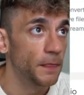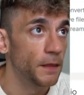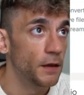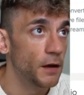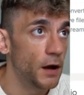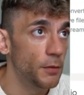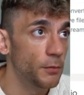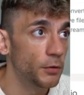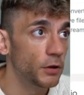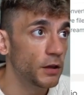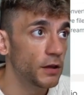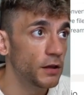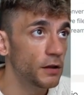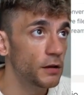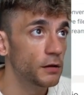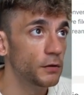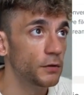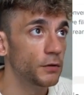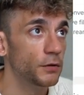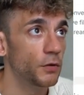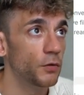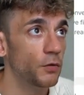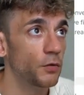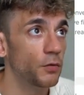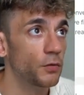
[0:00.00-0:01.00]
I'm going to
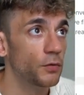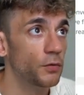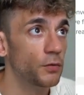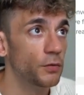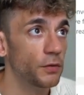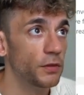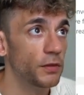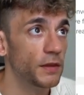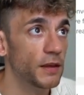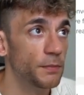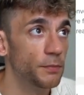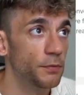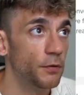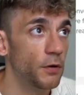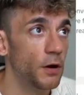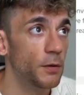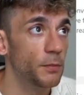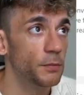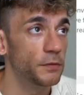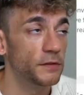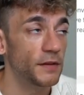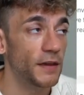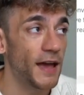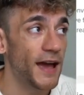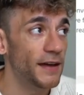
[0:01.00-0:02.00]
include all the
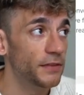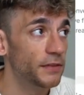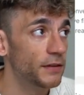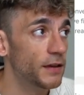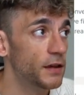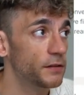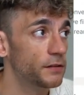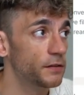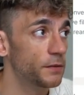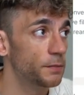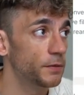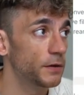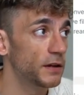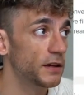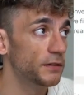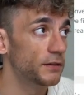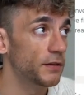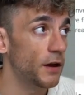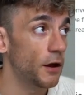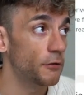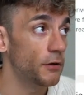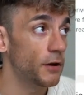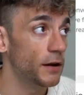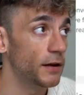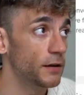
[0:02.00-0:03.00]
prompts and the SOP
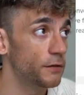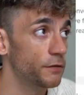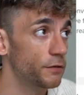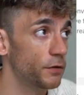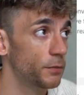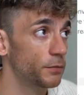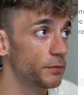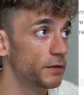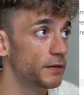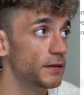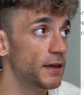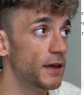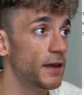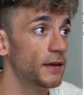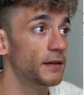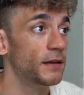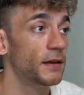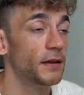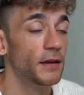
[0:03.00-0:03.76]
directly from today